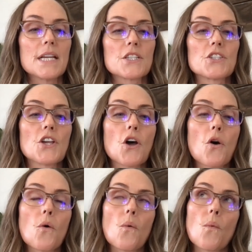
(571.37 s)

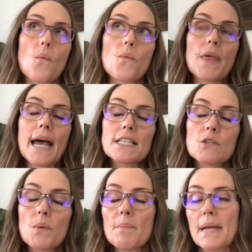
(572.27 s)
So
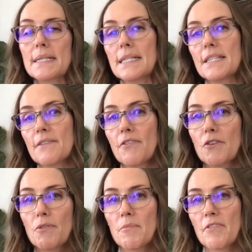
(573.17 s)
that's what makes it
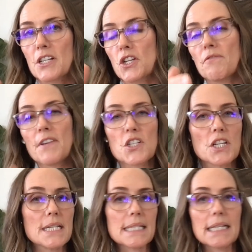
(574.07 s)
differ from fiction.
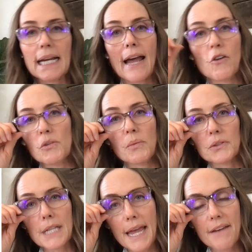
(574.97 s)
Fiction isn't
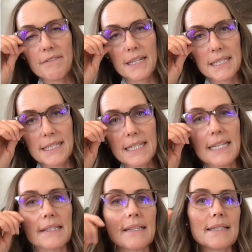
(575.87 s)
accountable to evidence
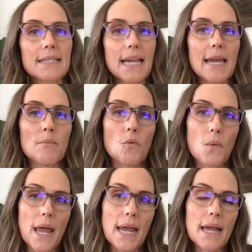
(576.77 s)
in the same
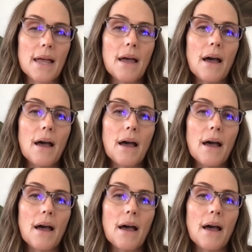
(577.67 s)
way.